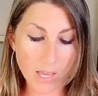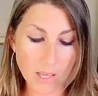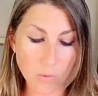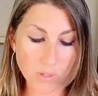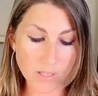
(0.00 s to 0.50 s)

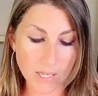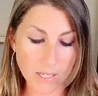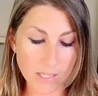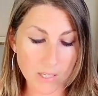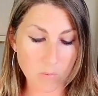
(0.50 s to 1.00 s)
They will
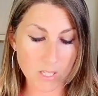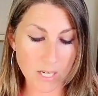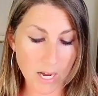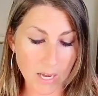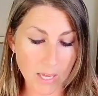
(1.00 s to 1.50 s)
sentence him to
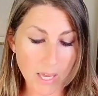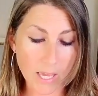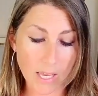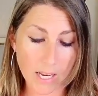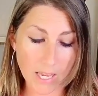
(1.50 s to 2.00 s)
die
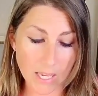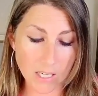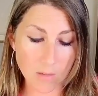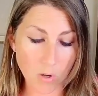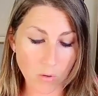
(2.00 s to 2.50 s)
and
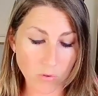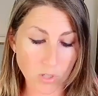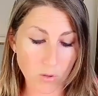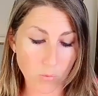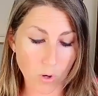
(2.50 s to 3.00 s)
hand him over
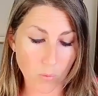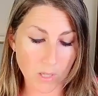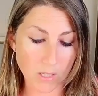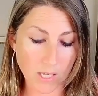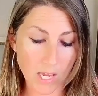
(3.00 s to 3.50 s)
to the
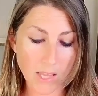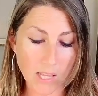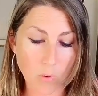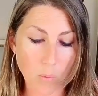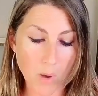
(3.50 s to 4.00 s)
Romans.
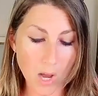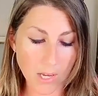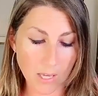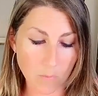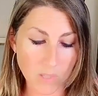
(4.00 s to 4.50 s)
They will
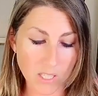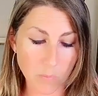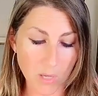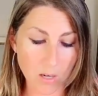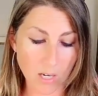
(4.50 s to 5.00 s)
mock him,
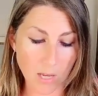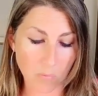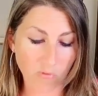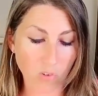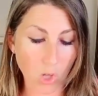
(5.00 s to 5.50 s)
spit on
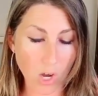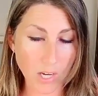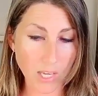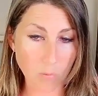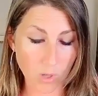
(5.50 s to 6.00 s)
him,
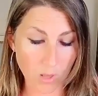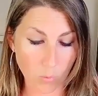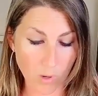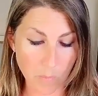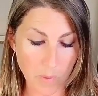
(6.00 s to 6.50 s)
flog him with a
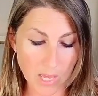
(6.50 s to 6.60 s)
whip,